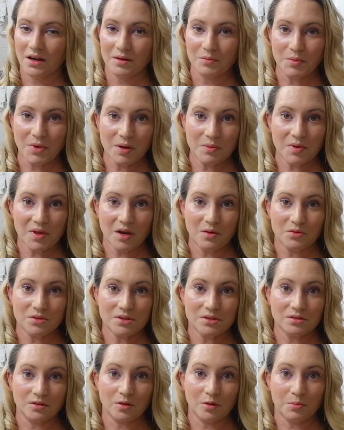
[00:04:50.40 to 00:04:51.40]
Maybe that
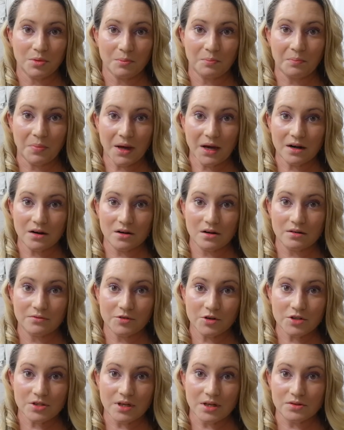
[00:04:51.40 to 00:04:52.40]
one's a little bit better
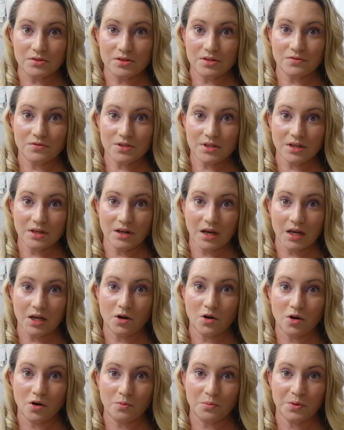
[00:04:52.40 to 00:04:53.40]
for sensitive skin, I
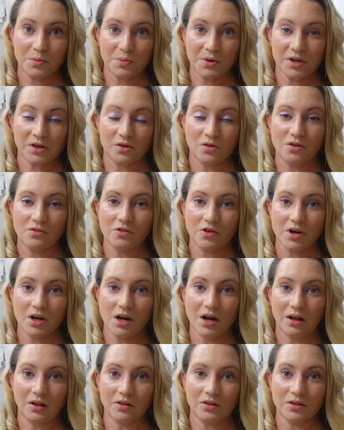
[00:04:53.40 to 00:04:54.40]
hope, but
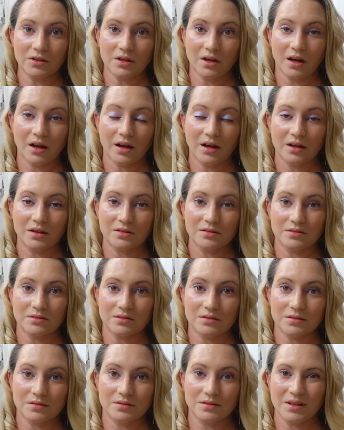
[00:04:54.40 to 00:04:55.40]
overall, uh,
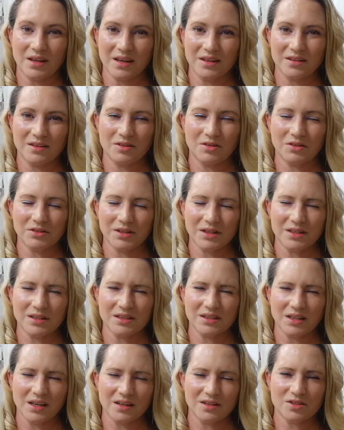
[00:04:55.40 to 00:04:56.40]
and you know what I
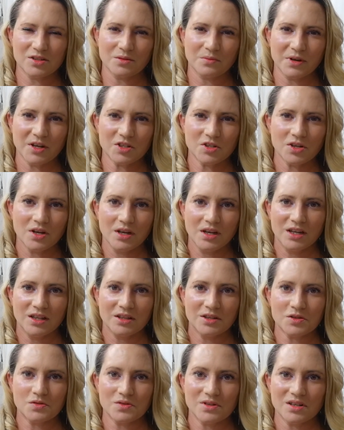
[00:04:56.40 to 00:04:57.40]
didn't like so much?
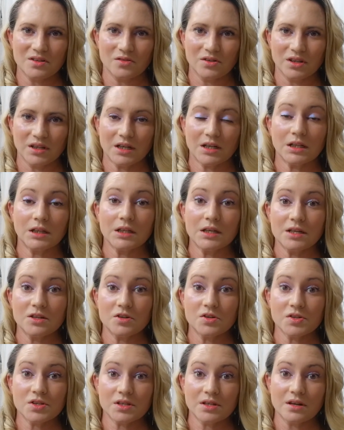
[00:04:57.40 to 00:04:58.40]
This one didn't really clean
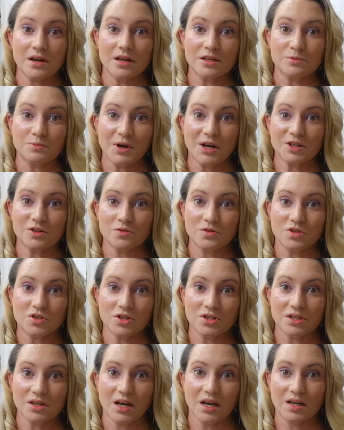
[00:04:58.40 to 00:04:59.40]
your skin as much. It was
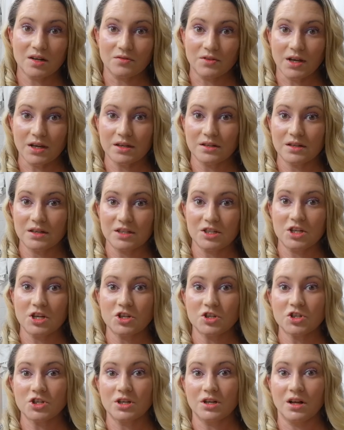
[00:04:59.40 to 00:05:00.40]
just kind of like an
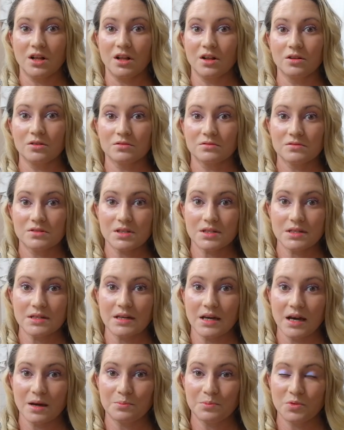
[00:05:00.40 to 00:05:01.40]
additional
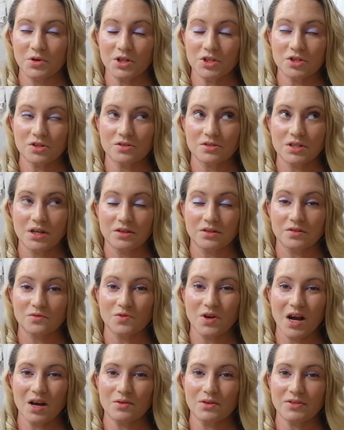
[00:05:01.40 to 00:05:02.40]
step, which there's nothing
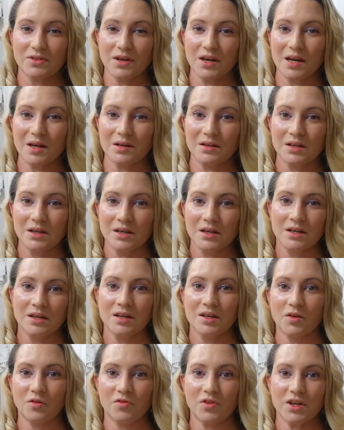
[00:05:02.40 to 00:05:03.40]
wrong with that.
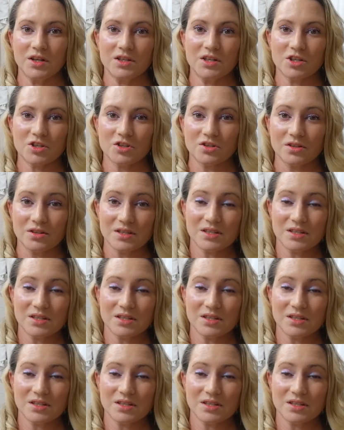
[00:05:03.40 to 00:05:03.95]
If the additional